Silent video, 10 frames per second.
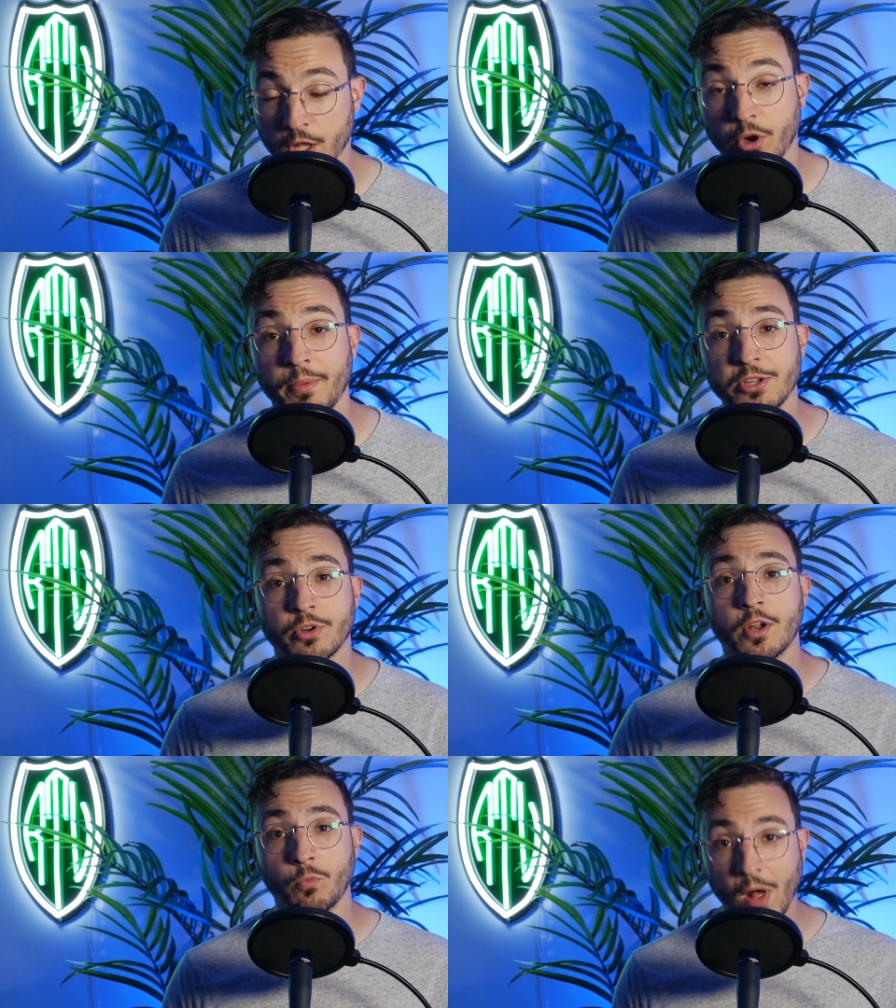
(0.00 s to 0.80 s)
Hello, I'm
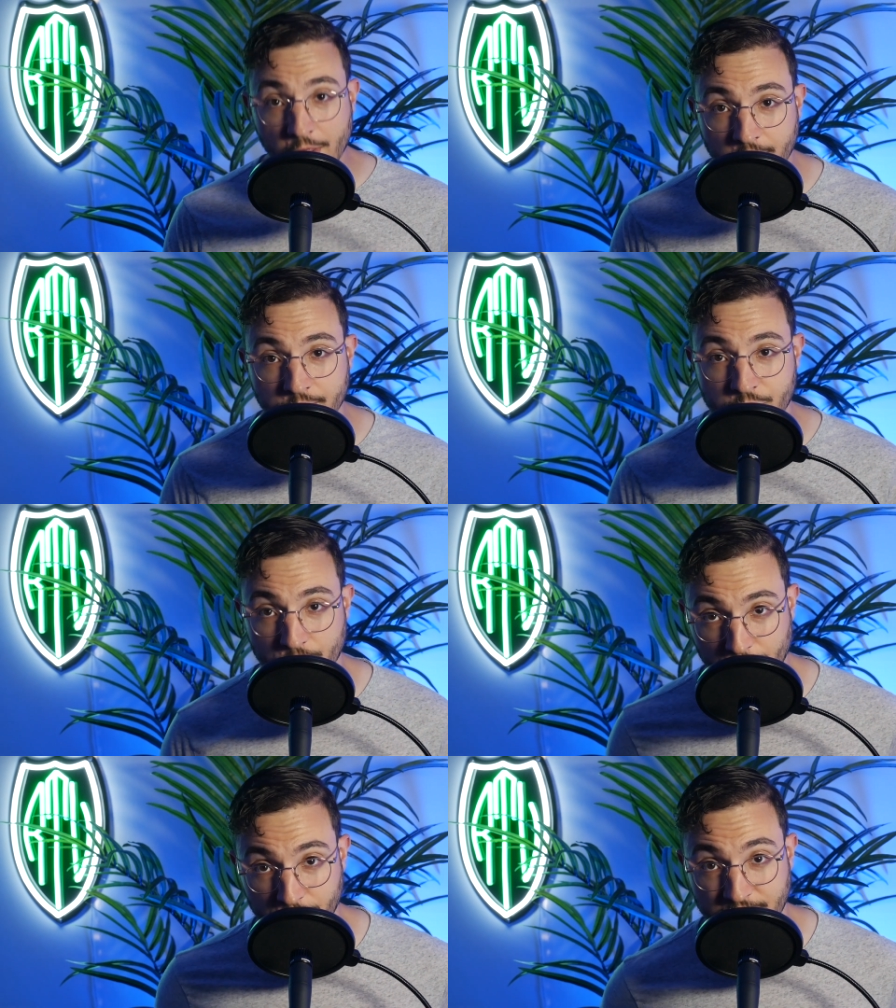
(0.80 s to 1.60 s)
Adrian, and welcome to
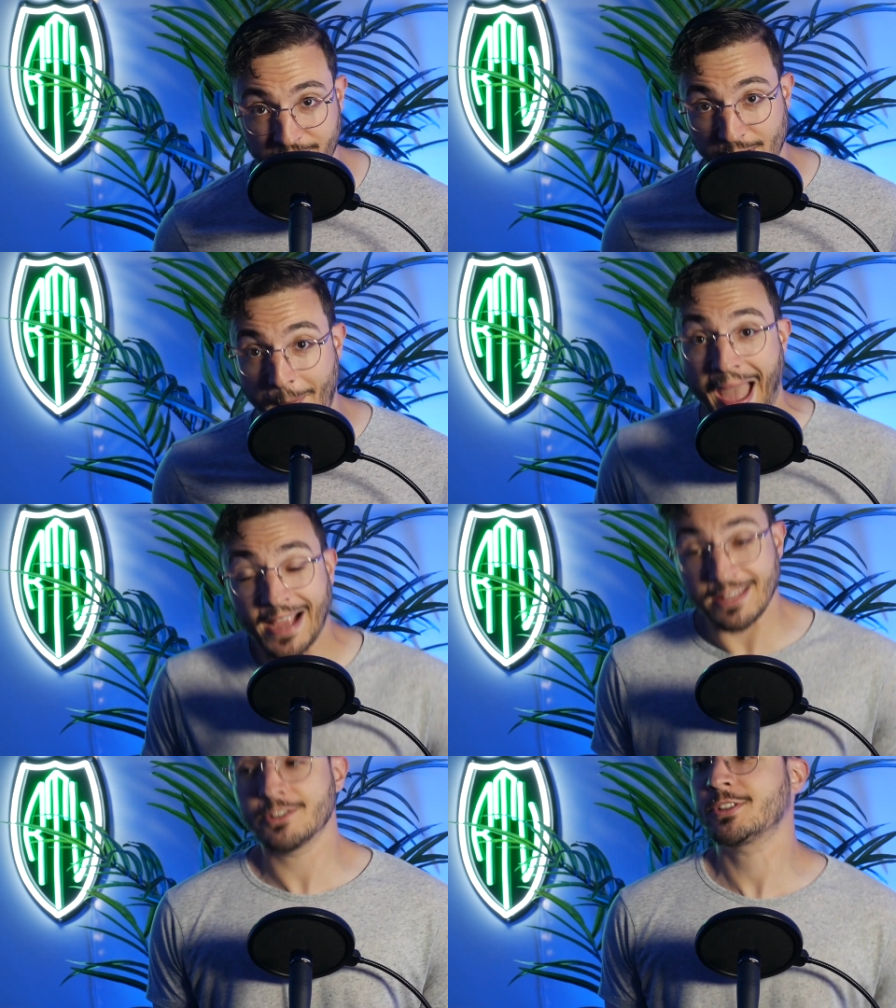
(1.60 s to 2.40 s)
Rabona TV
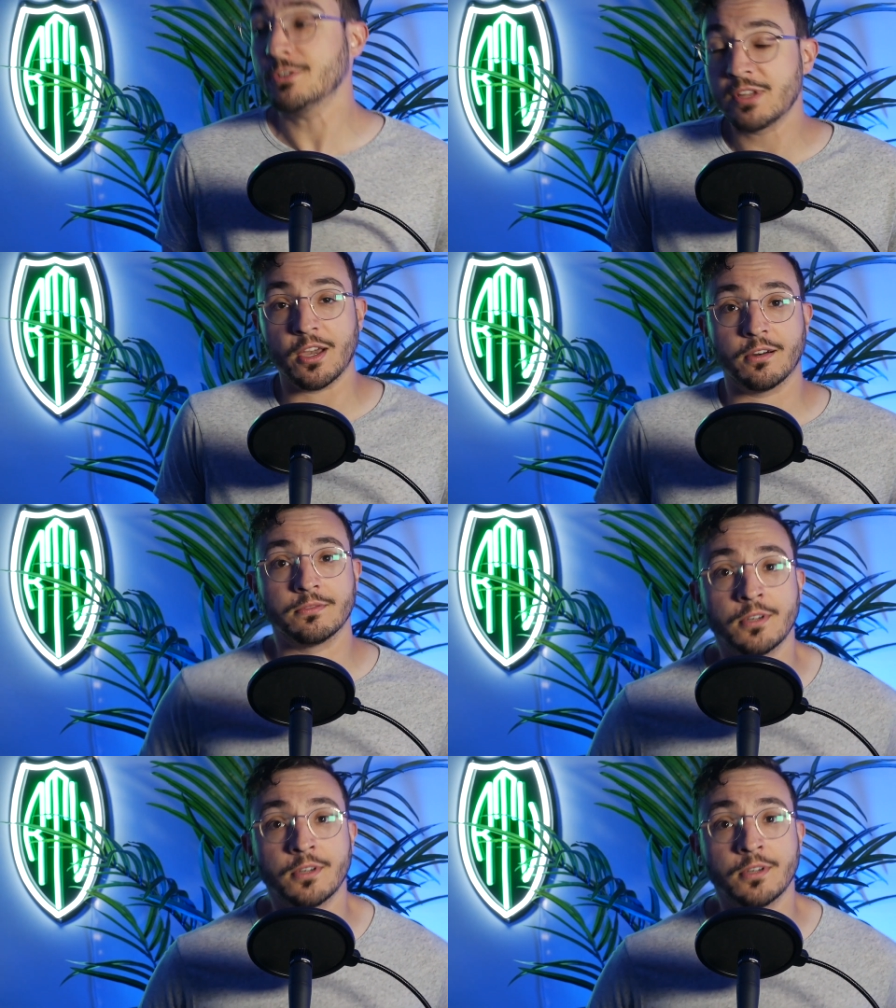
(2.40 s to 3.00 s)
back in the studio.